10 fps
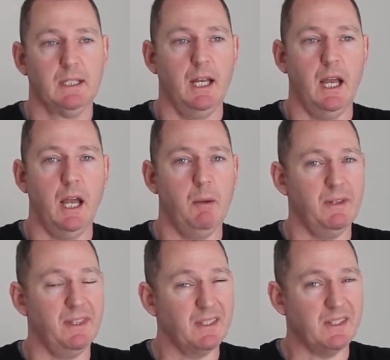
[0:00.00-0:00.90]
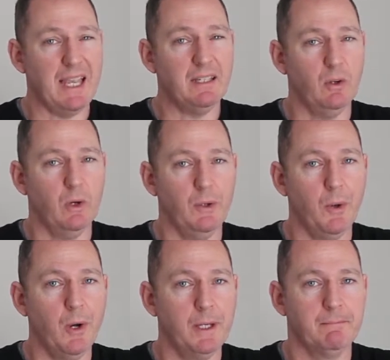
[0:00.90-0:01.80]
I think it's
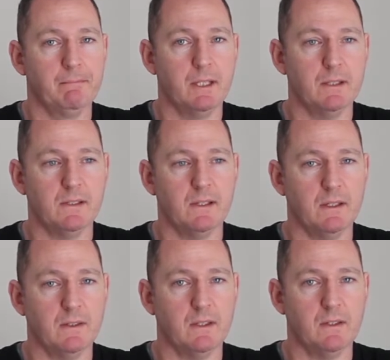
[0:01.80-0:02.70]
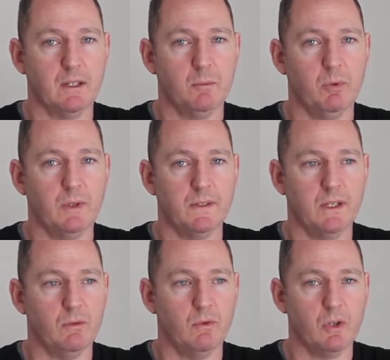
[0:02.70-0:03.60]
$899 is the ticket price at
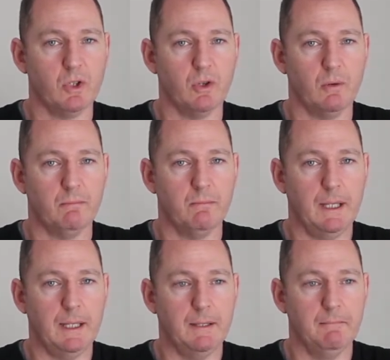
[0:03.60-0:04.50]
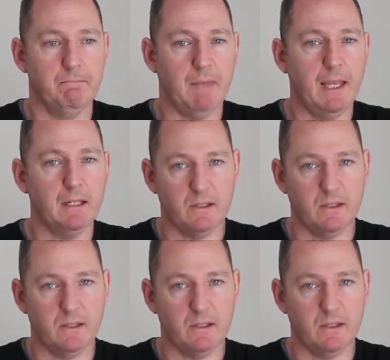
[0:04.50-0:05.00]
the Rock Shop, and it